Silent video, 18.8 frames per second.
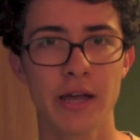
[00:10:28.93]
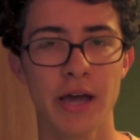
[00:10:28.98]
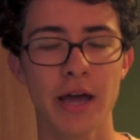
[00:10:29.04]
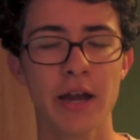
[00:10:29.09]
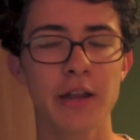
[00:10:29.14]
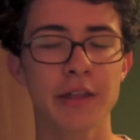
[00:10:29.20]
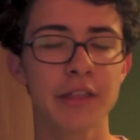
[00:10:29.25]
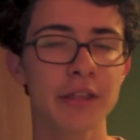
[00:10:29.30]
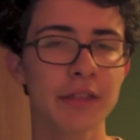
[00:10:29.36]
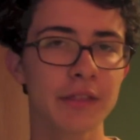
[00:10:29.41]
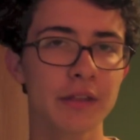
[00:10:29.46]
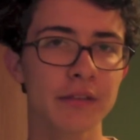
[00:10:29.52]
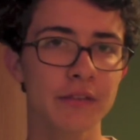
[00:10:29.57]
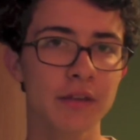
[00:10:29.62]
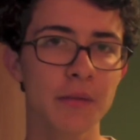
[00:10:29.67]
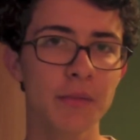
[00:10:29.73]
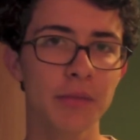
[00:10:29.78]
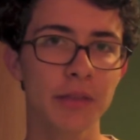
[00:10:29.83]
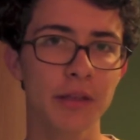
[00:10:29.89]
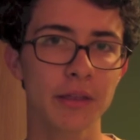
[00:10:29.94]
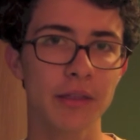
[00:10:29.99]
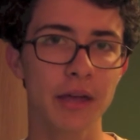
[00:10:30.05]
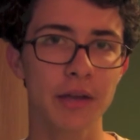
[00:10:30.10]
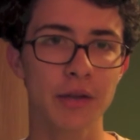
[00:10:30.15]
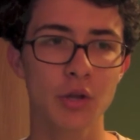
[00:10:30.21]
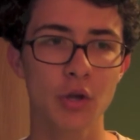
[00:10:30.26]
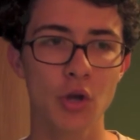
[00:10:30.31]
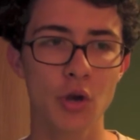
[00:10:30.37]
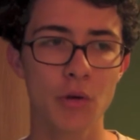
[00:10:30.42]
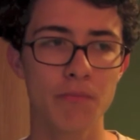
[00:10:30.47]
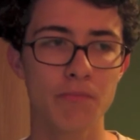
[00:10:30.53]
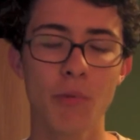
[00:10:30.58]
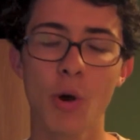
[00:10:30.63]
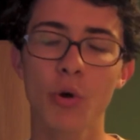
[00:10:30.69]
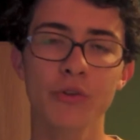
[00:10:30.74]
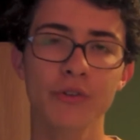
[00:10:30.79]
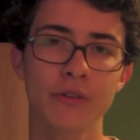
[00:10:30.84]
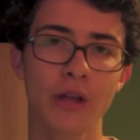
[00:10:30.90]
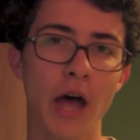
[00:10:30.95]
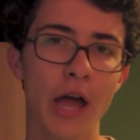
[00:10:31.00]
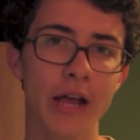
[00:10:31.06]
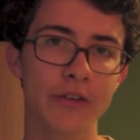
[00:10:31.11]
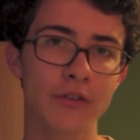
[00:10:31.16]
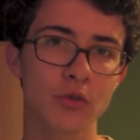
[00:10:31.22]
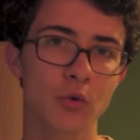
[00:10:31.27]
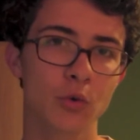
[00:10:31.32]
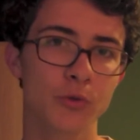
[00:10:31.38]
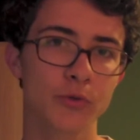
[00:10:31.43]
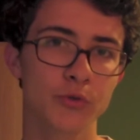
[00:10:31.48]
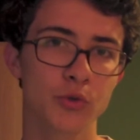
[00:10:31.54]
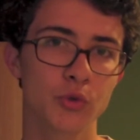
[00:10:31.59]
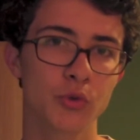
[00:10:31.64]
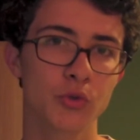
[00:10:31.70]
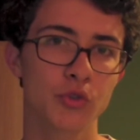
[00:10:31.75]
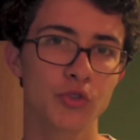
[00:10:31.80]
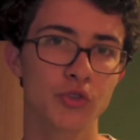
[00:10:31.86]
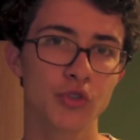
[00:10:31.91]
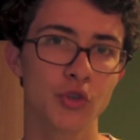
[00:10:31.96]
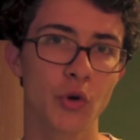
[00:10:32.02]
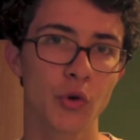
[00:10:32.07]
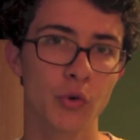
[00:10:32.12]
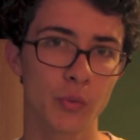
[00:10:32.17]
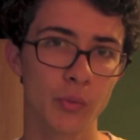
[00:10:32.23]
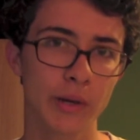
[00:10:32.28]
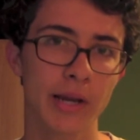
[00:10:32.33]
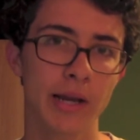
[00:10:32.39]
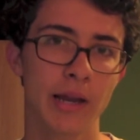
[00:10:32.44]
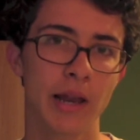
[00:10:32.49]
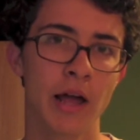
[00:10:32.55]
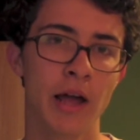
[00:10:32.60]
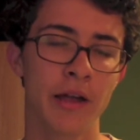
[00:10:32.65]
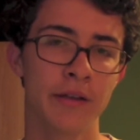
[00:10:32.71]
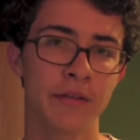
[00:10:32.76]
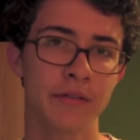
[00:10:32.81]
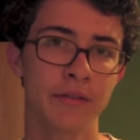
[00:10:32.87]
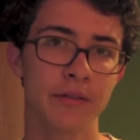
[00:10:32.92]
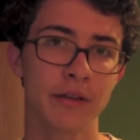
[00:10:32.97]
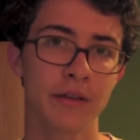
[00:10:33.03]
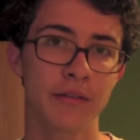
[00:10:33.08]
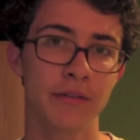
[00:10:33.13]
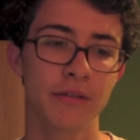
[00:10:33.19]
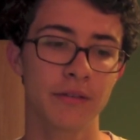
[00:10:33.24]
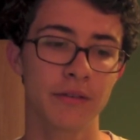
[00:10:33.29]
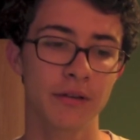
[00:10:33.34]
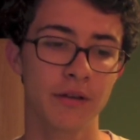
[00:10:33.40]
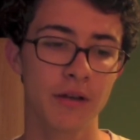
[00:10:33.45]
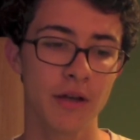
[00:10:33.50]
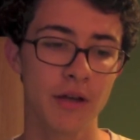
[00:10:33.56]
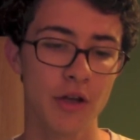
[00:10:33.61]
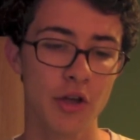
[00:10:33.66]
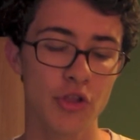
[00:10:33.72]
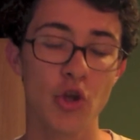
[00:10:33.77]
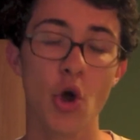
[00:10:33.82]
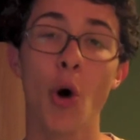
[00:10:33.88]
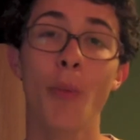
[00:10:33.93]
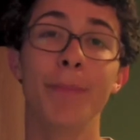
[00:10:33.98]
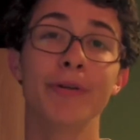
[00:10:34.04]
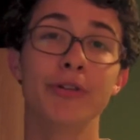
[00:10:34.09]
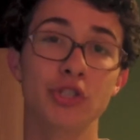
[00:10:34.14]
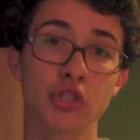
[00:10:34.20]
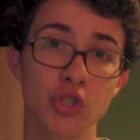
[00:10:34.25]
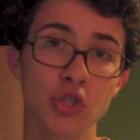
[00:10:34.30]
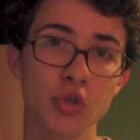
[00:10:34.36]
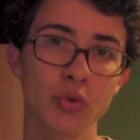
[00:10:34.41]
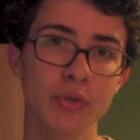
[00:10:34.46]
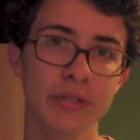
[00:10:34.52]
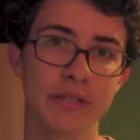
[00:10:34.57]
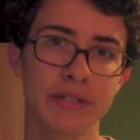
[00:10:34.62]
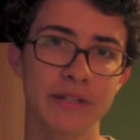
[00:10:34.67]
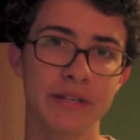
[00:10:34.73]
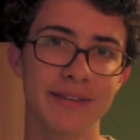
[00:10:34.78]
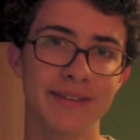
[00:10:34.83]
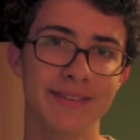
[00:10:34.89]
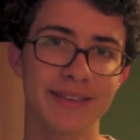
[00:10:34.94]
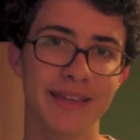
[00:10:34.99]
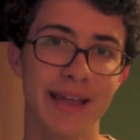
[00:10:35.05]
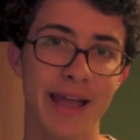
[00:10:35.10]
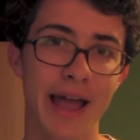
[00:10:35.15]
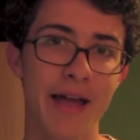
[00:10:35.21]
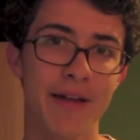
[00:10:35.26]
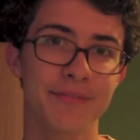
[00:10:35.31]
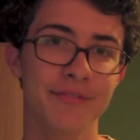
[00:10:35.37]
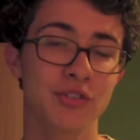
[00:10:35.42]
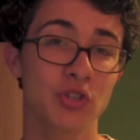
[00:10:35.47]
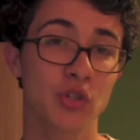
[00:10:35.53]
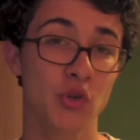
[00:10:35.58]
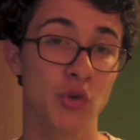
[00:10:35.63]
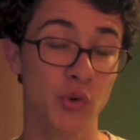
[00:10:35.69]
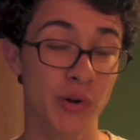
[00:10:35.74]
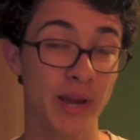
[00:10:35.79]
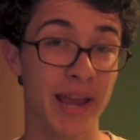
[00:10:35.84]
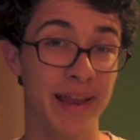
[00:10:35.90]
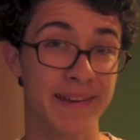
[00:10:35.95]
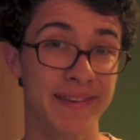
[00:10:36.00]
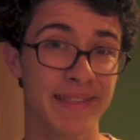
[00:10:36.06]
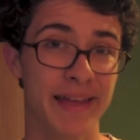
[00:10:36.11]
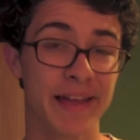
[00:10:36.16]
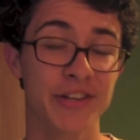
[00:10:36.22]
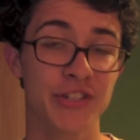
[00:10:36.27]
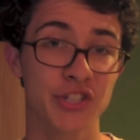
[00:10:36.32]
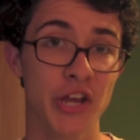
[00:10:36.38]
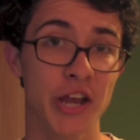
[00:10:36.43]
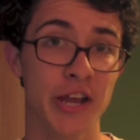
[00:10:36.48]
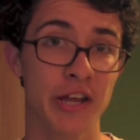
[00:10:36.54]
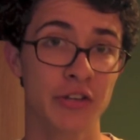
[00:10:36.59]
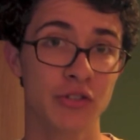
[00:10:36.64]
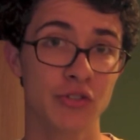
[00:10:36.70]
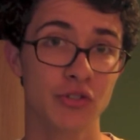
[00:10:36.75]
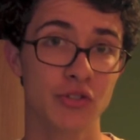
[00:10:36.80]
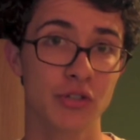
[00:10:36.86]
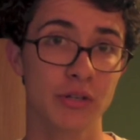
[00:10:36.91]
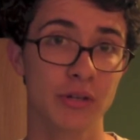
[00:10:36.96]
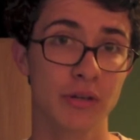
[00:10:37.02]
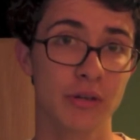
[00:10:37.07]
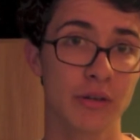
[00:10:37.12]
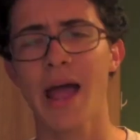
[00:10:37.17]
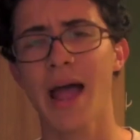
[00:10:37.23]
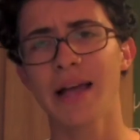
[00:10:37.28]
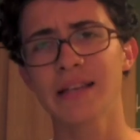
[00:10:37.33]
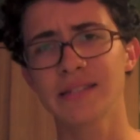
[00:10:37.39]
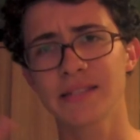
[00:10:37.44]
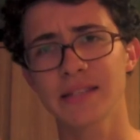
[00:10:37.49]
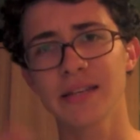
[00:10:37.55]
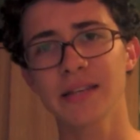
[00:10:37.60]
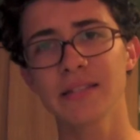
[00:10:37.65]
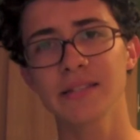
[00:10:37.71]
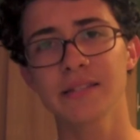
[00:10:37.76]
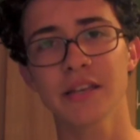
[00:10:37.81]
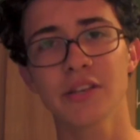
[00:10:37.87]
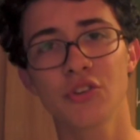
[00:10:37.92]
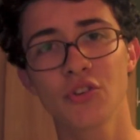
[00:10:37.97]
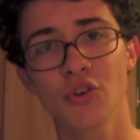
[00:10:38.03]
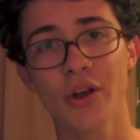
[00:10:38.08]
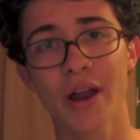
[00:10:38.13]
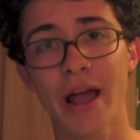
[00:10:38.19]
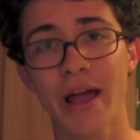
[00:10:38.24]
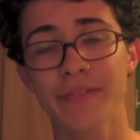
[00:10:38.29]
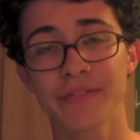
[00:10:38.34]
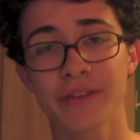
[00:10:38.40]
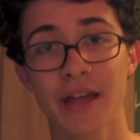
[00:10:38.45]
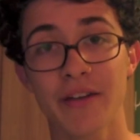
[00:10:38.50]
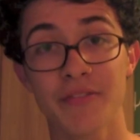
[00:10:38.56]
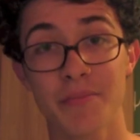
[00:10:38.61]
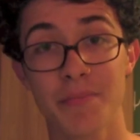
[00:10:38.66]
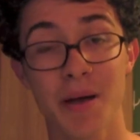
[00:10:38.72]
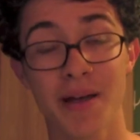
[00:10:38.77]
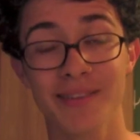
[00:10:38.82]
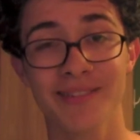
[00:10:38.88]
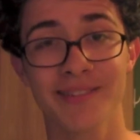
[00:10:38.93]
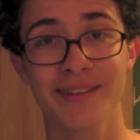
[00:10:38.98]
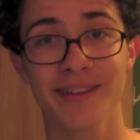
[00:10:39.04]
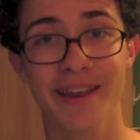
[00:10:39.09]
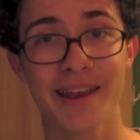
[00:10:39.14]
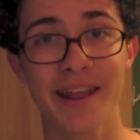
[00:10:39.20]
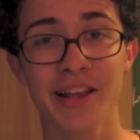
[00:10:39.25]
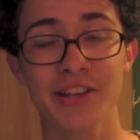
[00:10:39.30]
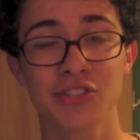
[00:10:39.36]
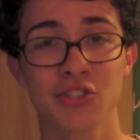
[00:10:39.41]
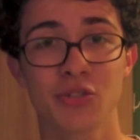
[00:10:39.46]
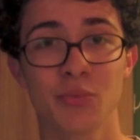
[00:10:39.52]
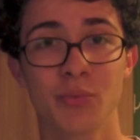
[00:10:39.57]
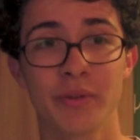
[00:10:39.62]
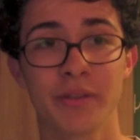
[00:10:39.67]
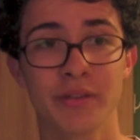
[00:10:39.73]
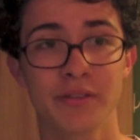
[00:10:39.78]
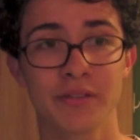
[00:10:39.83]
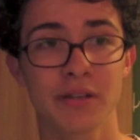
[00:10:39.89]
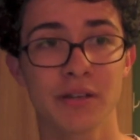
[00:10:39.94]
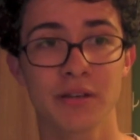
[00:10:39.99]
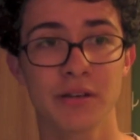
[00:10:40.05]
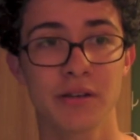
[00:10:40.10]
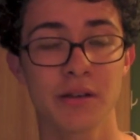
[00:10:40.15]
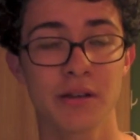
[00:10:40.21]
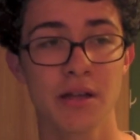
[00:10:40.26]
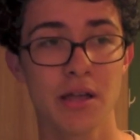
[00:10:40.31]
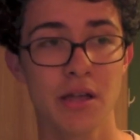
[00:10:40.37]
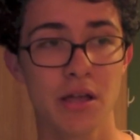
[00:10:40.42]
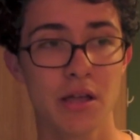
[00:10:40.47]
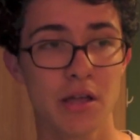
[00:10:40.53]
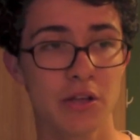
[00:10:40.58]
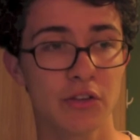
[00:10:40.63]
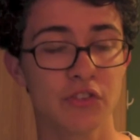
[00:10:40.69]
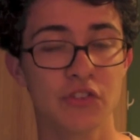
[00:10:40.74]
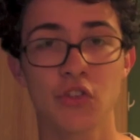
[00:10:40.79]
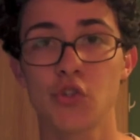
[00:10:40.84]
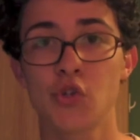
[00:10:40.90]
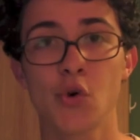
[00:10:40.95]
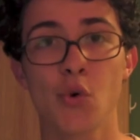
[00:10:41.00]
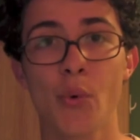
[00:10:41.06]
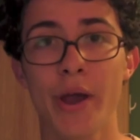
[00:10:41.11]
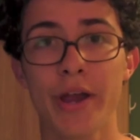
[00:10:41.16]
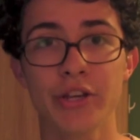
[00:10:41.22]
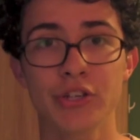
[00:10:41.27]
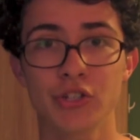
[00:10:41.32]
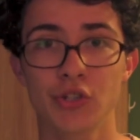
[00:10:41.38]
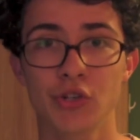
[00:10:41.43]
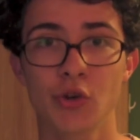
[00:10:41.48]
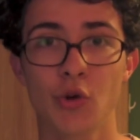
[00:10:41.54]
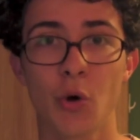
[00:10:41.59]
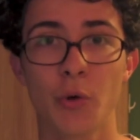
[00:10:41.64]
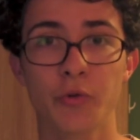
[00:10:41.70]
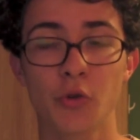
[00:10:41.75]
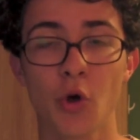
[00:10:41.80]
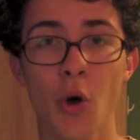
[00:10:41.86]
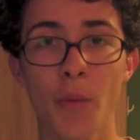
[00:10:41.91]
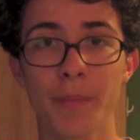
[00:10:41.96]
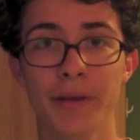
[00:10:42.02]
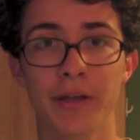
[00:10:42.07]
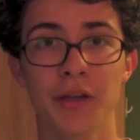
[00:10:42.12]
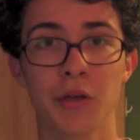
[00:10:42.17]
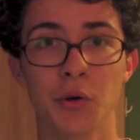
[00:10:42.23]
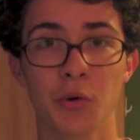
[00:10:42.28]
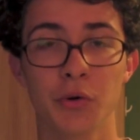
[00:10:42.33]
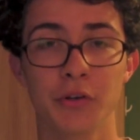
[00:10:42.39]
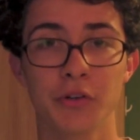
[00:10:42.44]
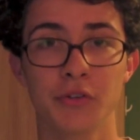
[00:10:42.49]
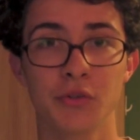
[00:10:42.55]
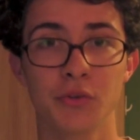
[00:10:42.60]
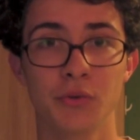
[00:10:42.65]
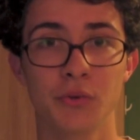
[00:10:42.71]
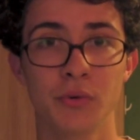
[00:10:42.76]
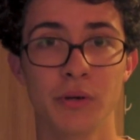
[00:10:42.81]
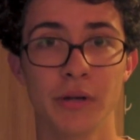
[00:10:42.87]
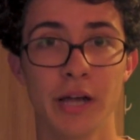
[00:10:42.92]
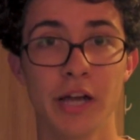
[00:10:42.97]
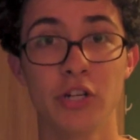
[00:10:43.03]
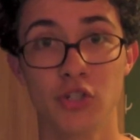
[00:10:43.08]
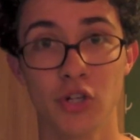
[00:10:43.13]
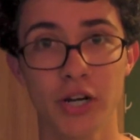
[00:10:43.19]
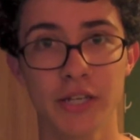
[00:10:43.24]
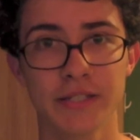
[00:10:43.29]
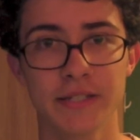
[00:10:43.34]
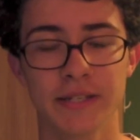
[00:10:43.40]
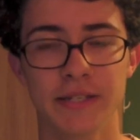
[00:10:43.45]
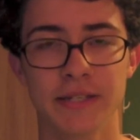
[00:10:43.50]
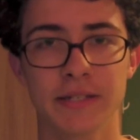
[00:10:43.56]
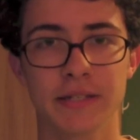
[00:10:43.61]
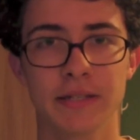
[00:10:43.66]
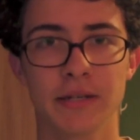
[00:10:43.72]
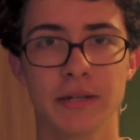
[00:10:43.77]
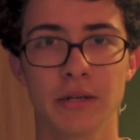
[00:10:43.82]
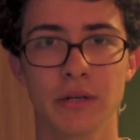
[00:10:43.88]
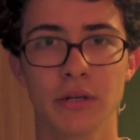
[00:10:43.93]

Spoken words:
And I think that's something that most high school students don't realize, is the opportunities they have to create that change. As Sirin said, you don't have to have a personal connection with a certain situation or topic in order to address it.